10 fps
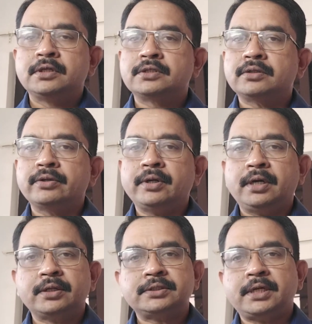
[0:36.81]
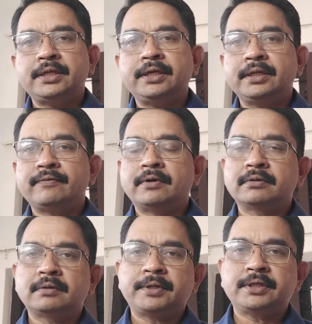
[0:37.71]
So you are starting in front of
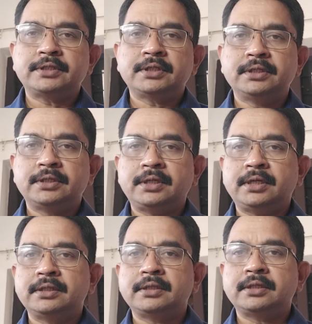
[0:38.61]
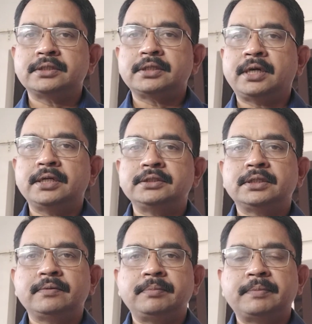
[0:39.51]
the patient and there is a hand
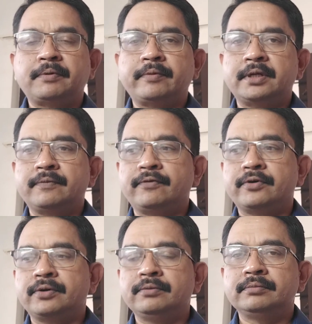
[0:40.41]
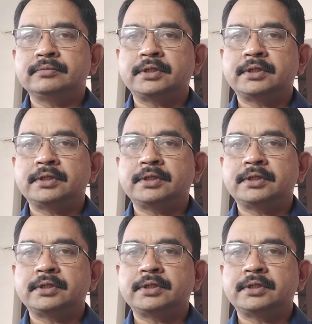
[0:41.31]
gel will be provided for you.